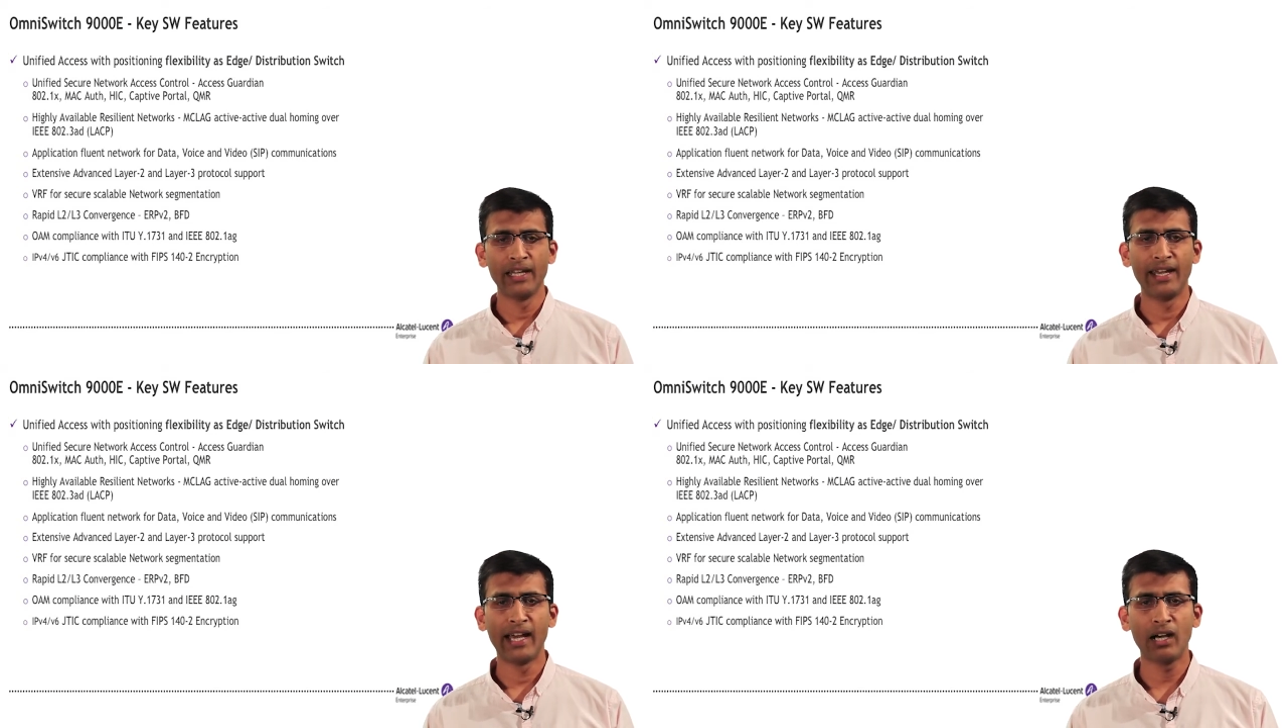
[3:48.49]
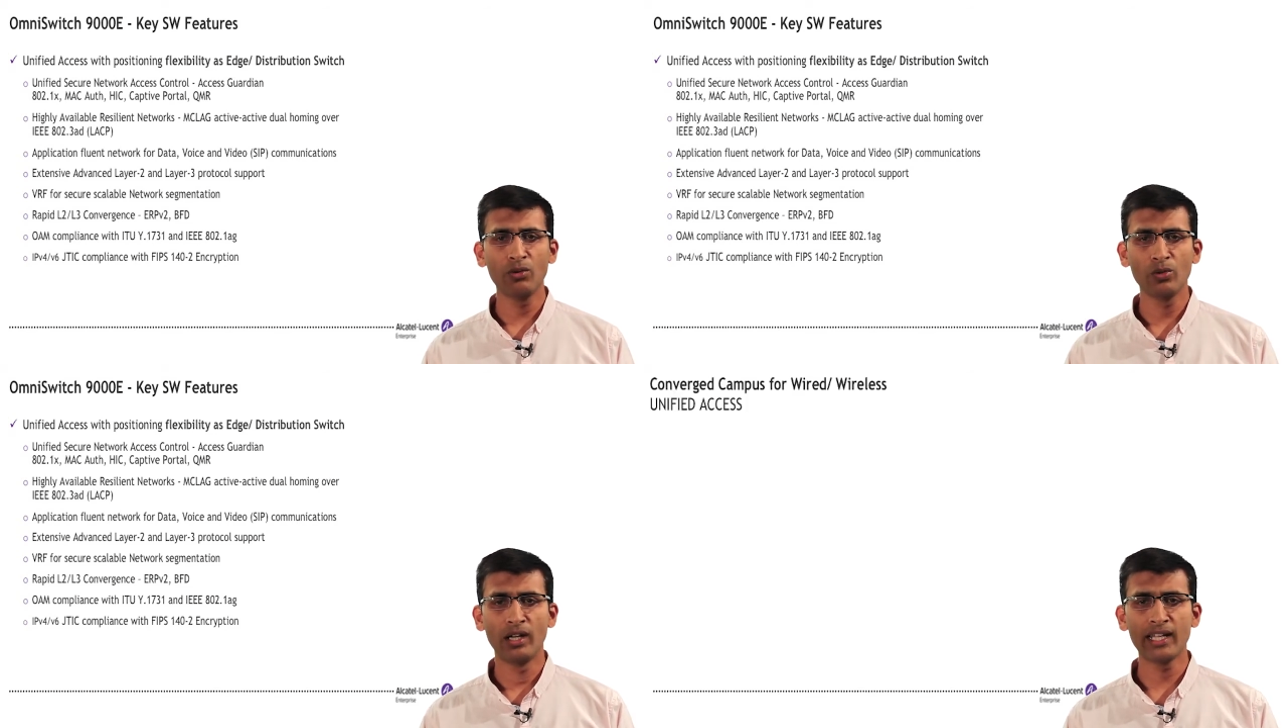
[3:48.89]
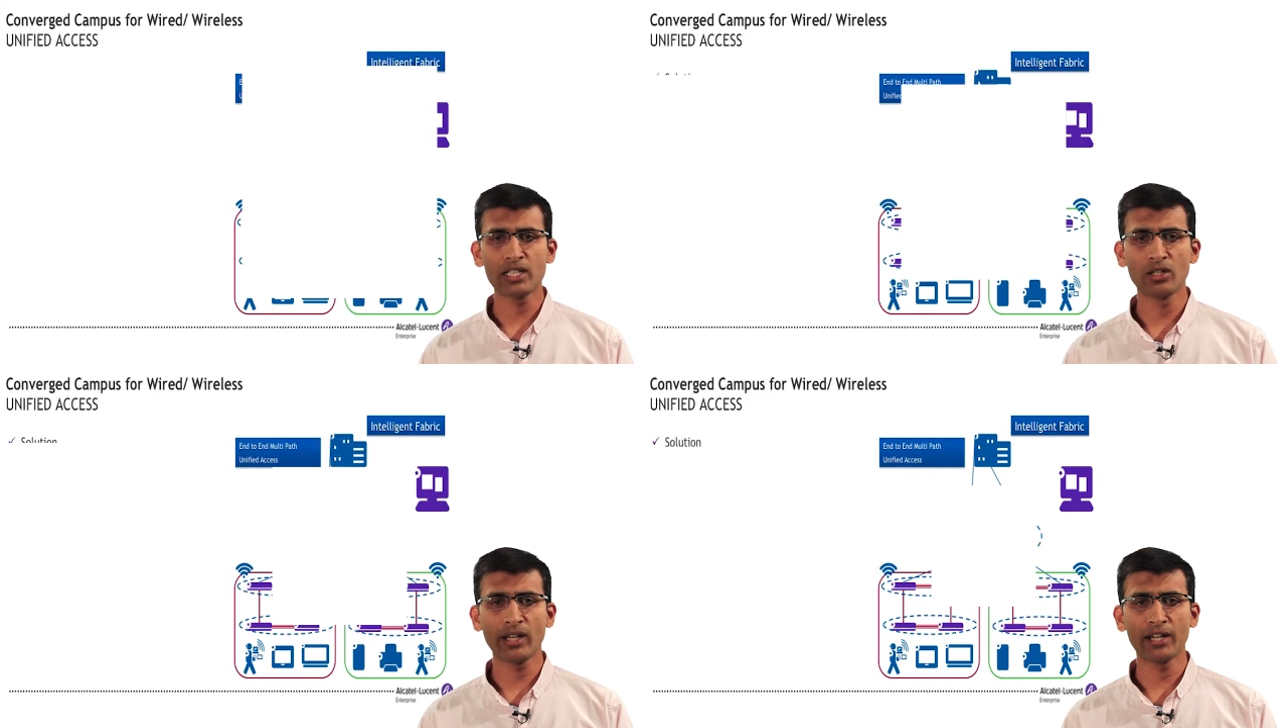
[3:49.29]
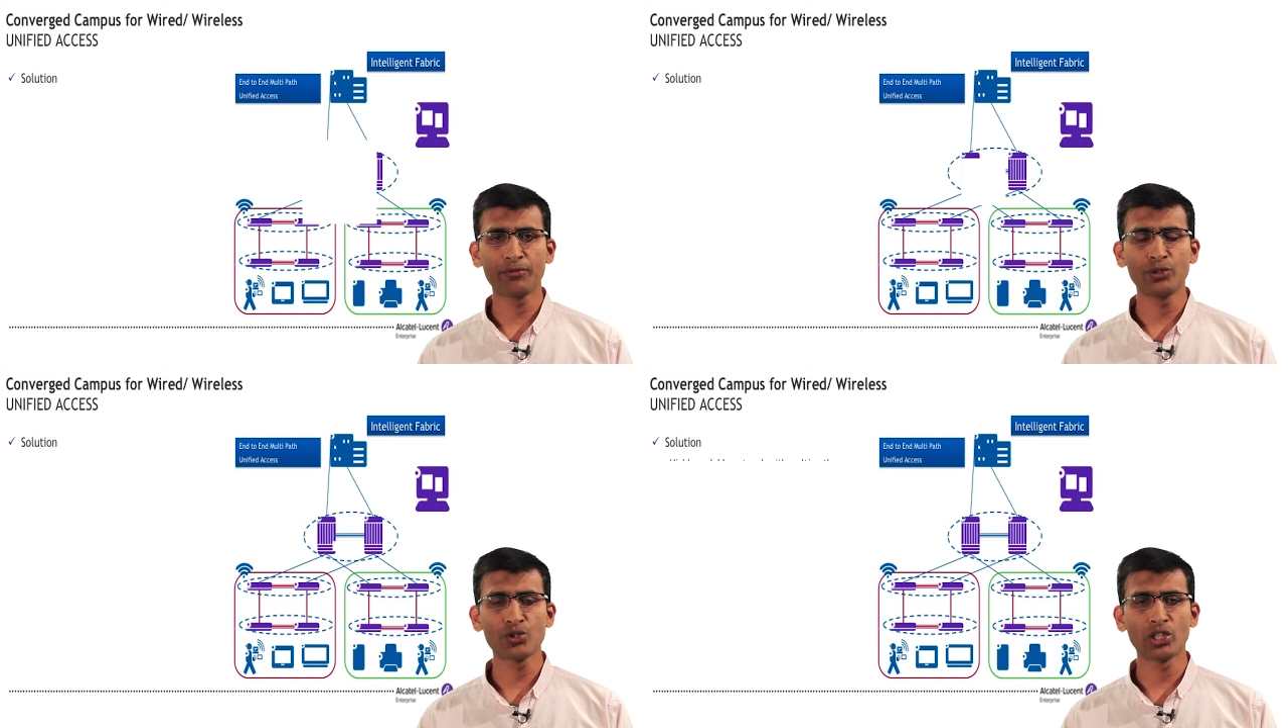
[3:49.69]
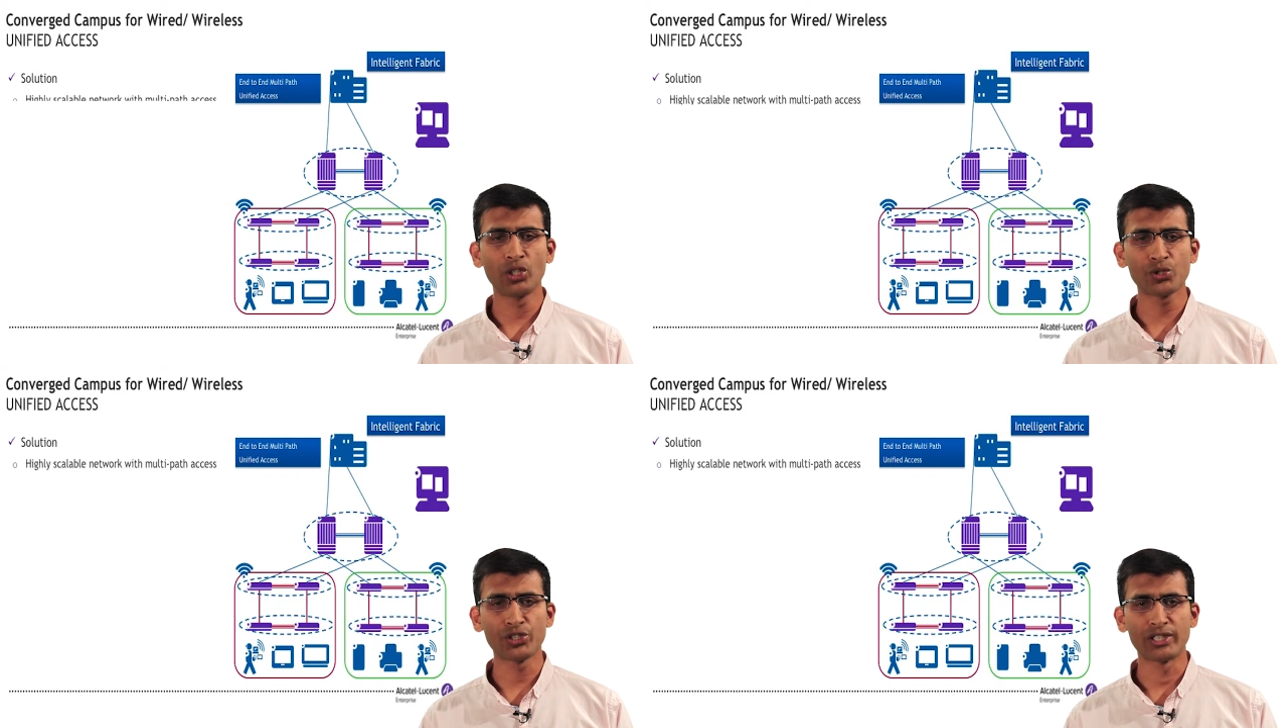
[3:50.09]
Now let's look at a few
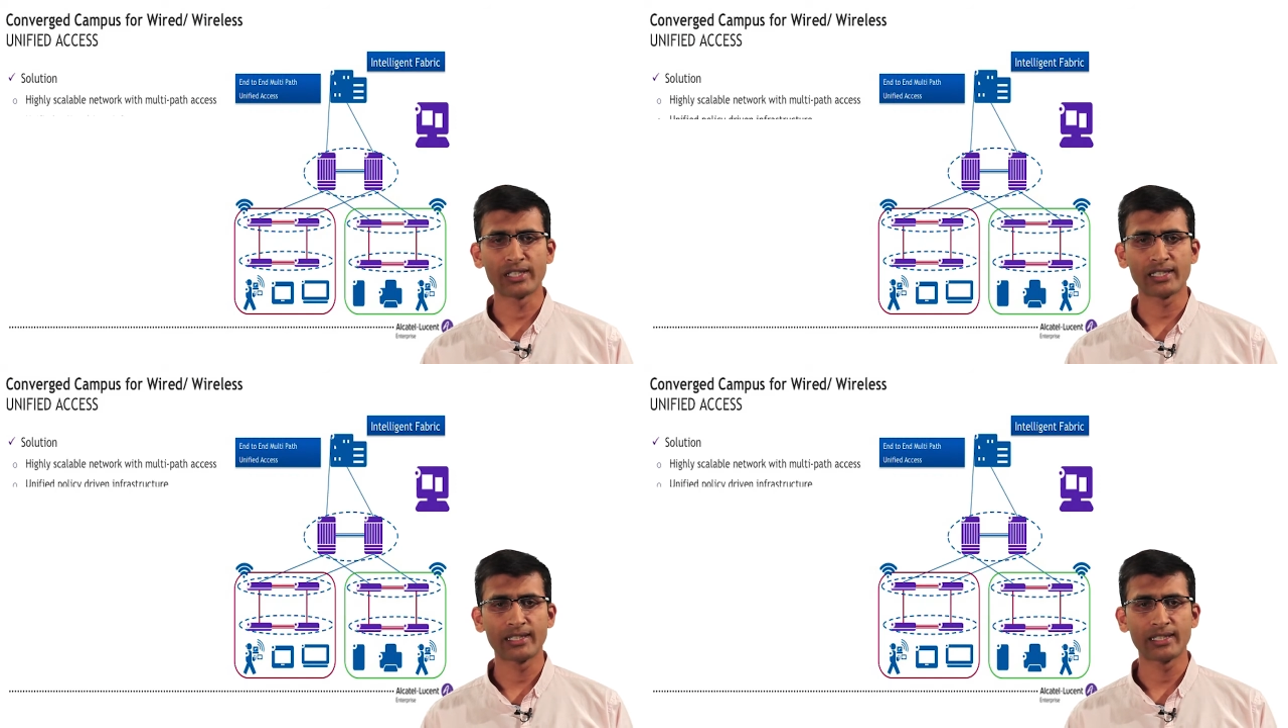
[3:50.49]
solutions.